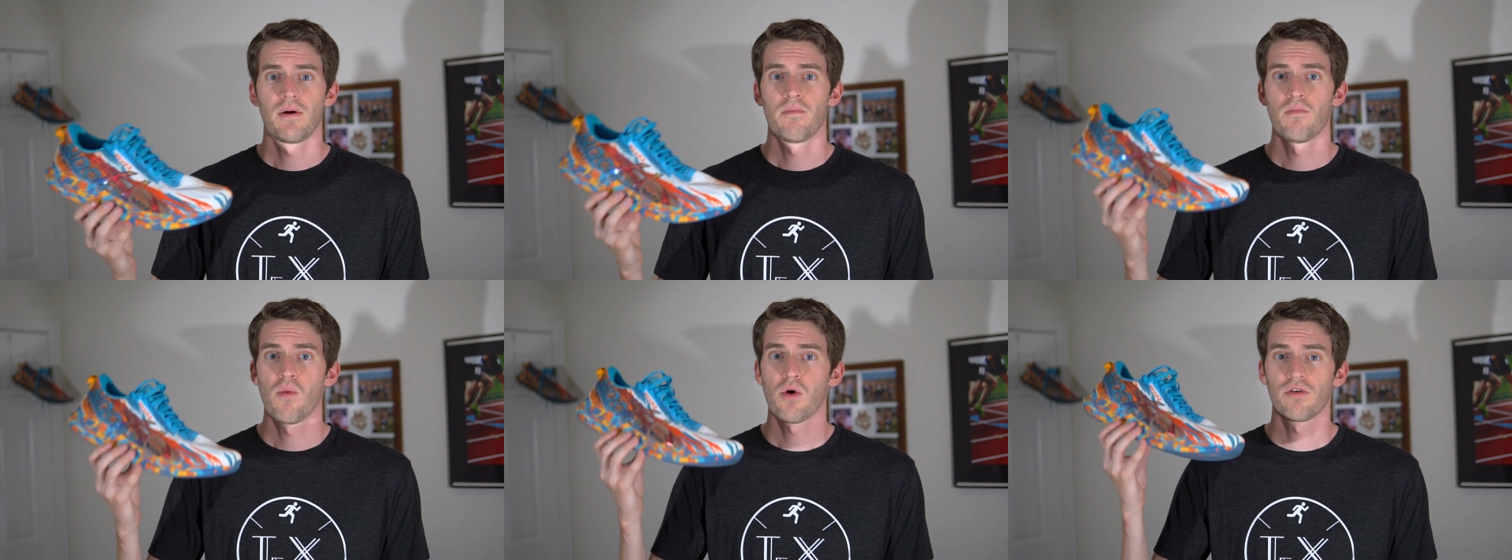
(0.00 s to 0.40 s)

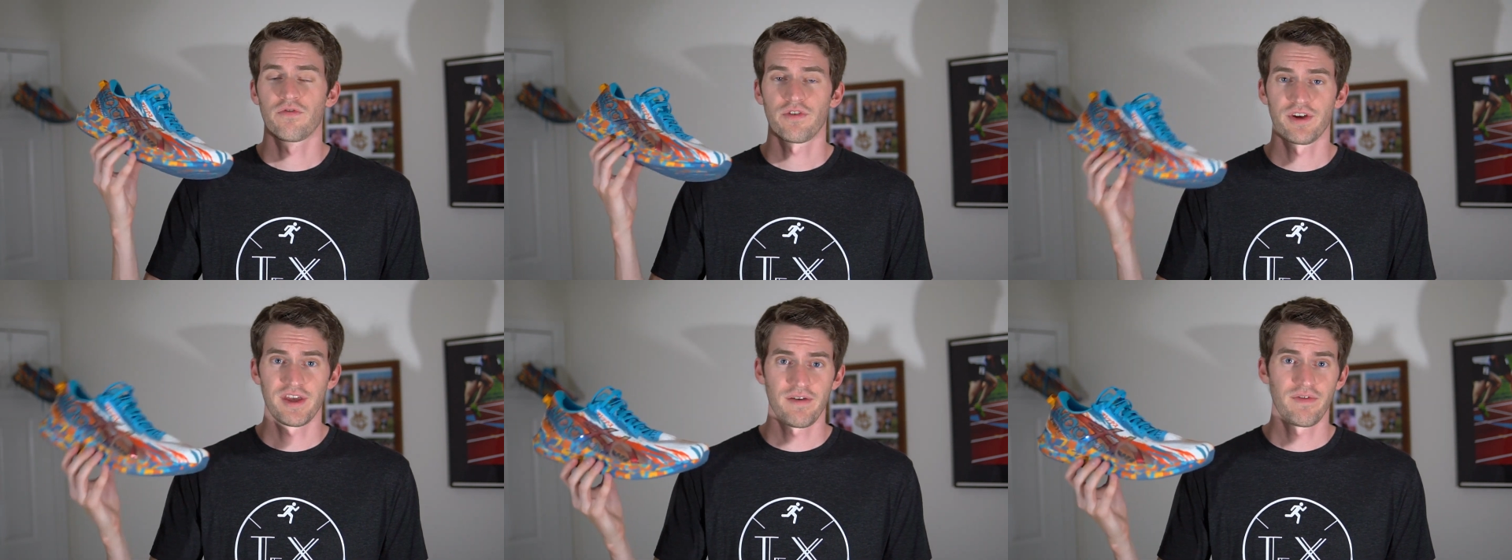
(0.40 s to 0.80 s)
more
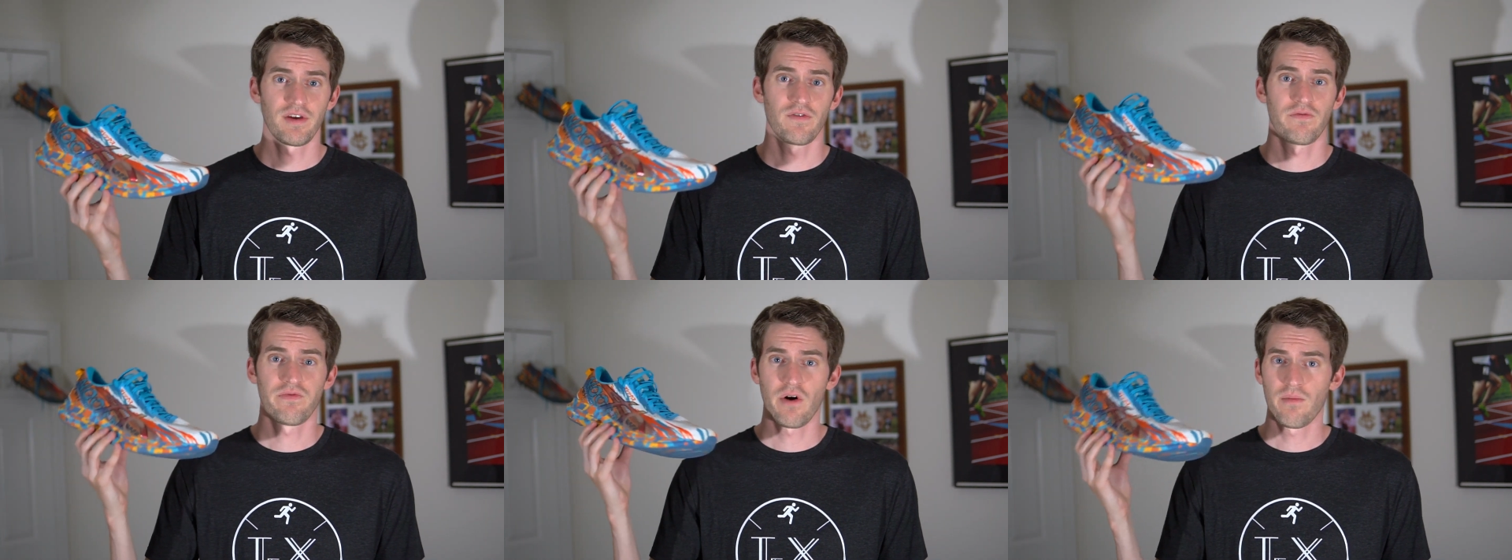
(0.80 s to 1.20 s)
forgiving
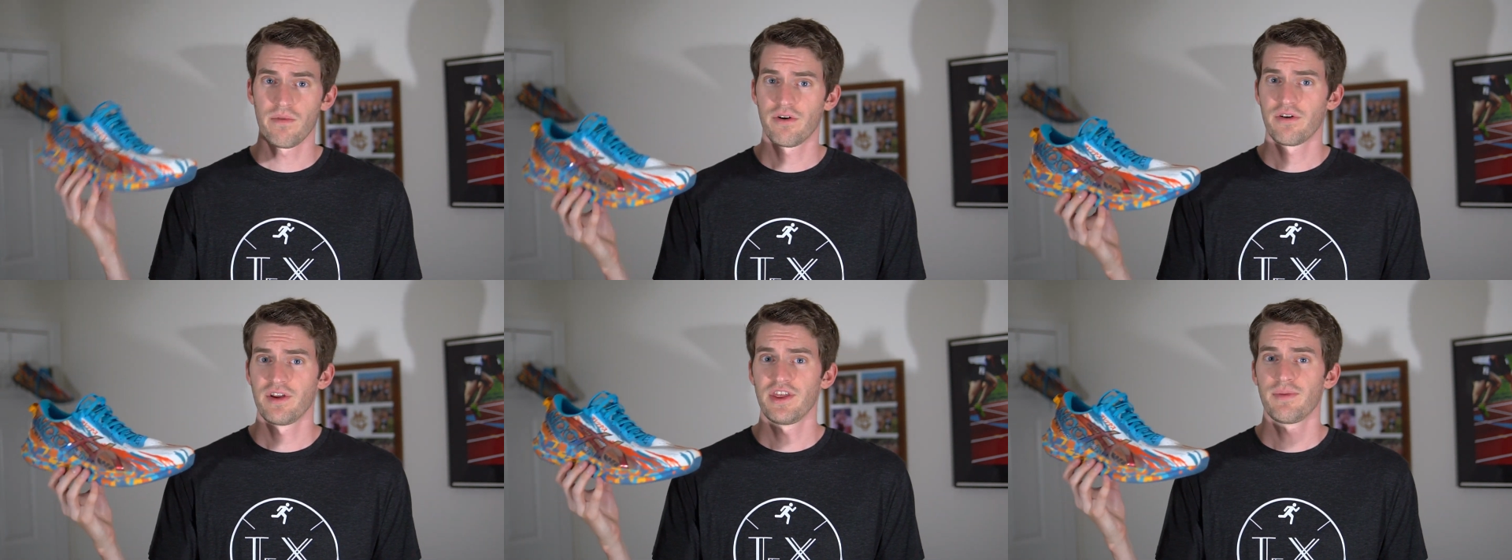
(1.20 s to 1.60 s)
foam
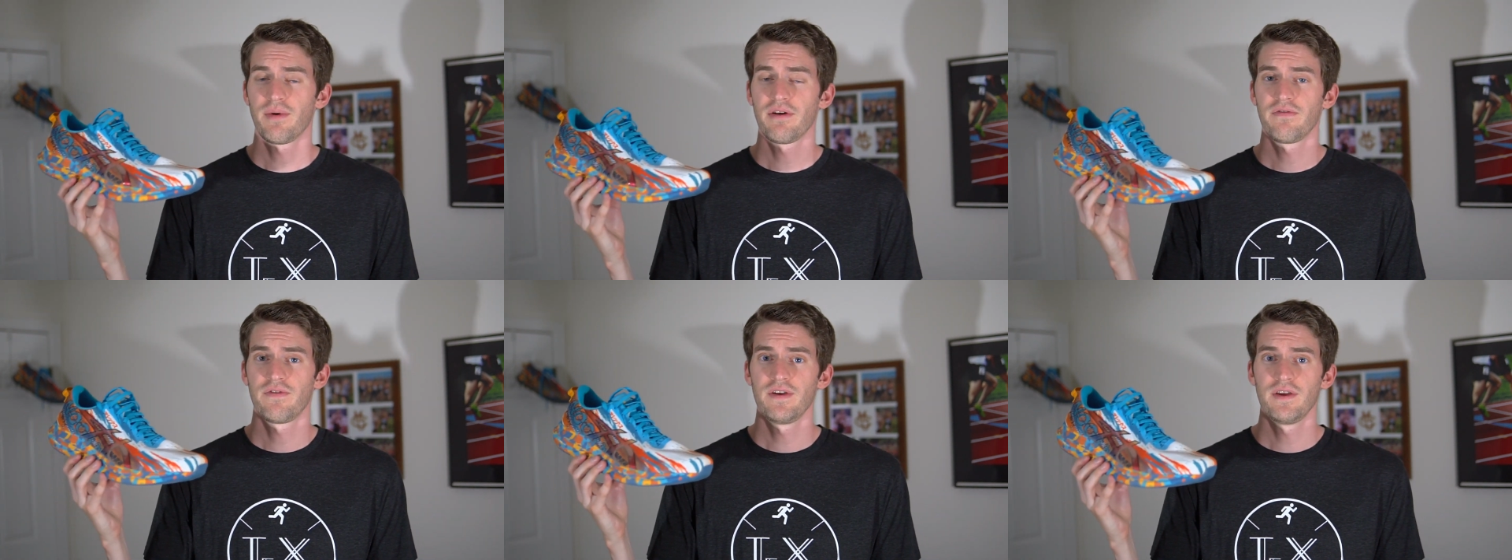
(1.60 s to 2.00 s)
underneath
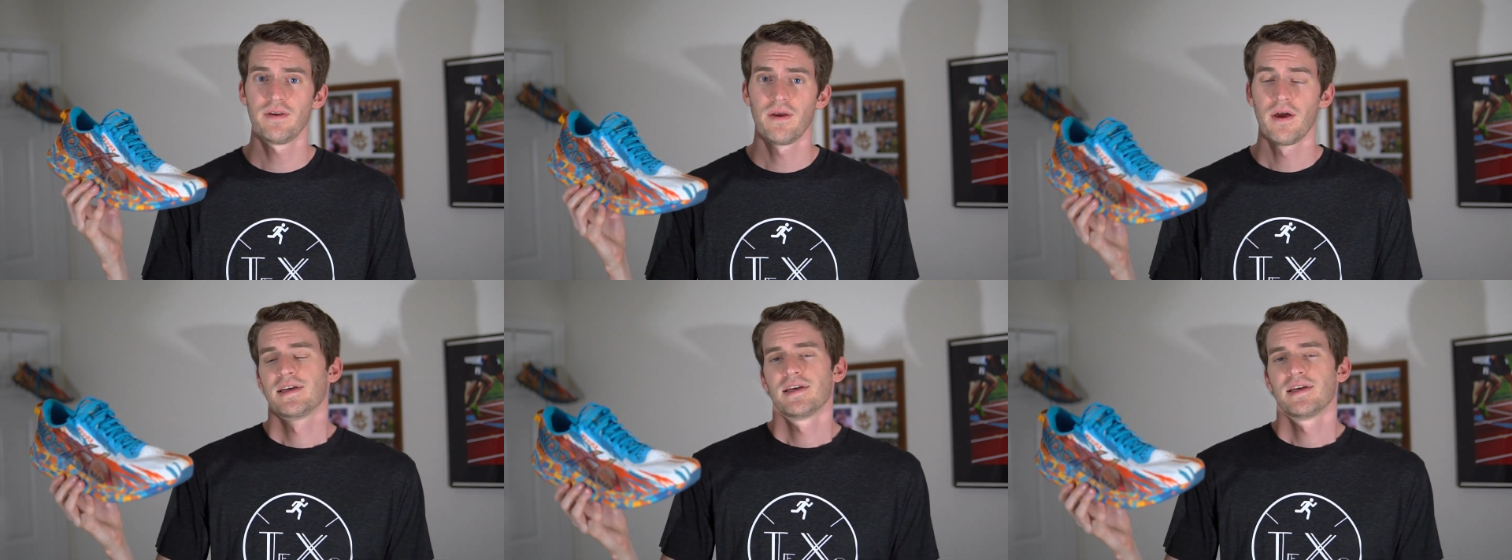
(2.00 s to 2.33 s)
my feet.